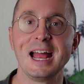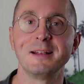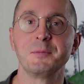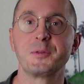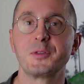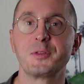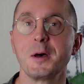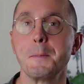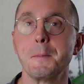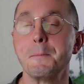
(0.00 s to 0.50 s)

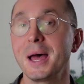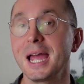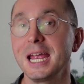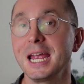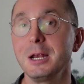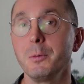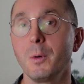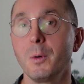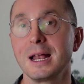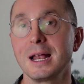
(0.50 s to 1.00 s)
the
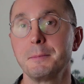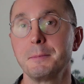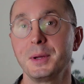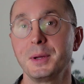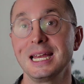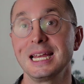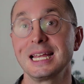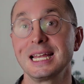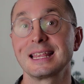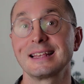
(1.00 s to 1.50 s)
main one
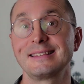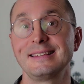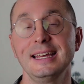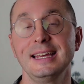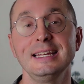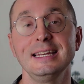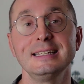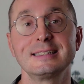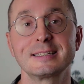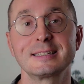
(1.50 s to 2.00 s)
being the
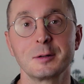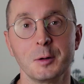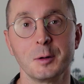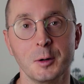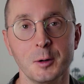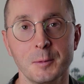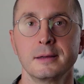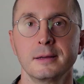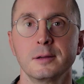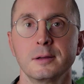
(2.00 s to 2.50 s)

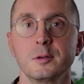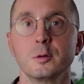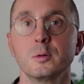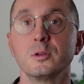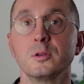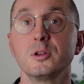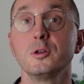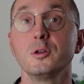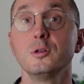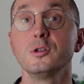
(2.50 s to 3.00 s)
T-score.
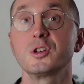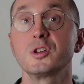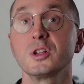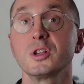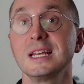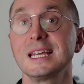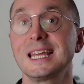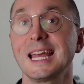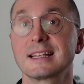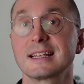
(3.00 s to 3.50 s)
You'll
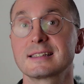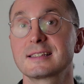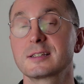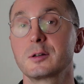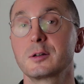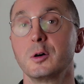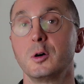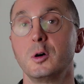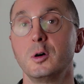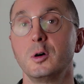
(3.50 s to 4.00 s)
usually get a
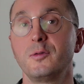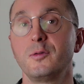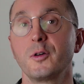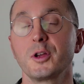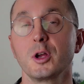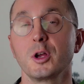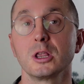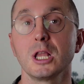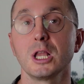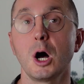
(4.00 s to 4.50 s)
score for
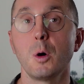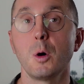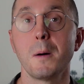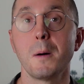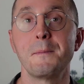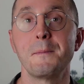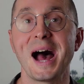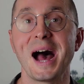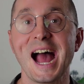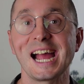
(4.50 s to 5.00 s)
your
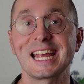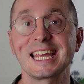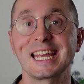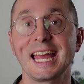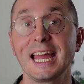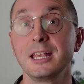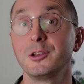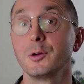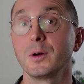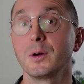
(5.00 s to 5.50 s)
lower back
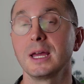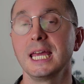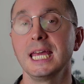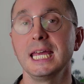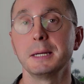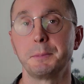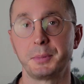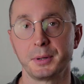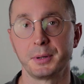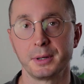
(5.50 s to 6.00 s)
and your
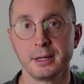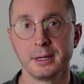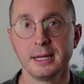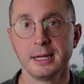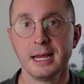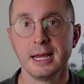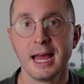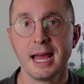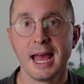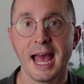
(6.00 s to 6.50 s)
hip.
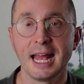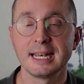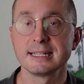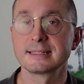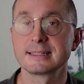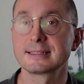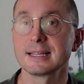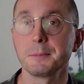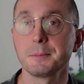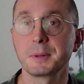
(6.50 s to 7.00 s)
And in
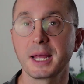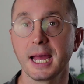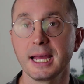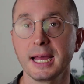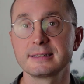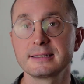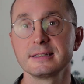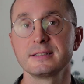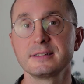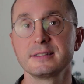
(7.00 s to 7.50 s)
some
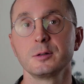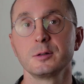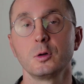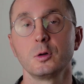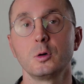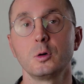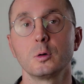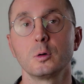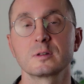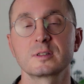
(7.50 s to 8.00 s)
cases, you'll
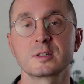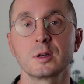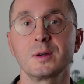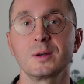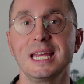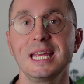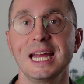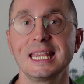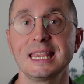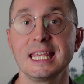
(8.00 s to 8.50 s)
also
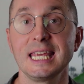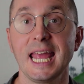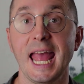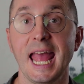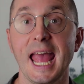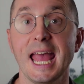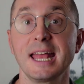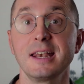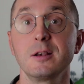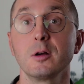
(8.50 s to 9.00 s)
get the
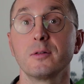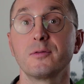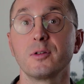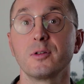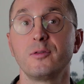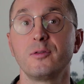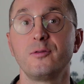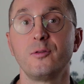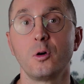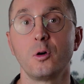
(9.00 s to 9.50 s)
end of
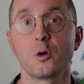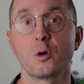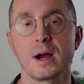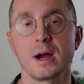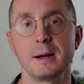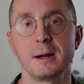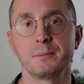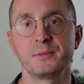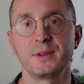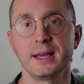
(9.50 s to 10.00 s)
your
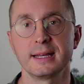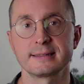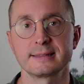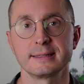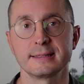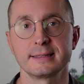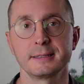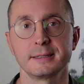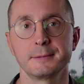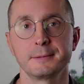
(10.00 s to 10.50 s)
forearm tested.